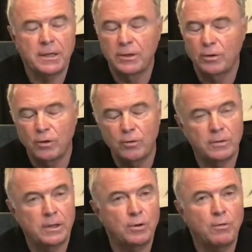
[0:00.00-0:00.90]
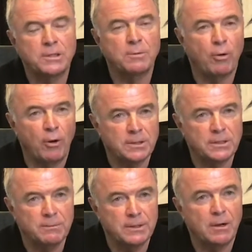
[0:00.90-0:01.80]
It always
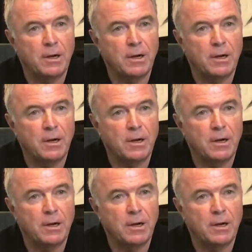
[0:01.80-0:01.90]
surprises me.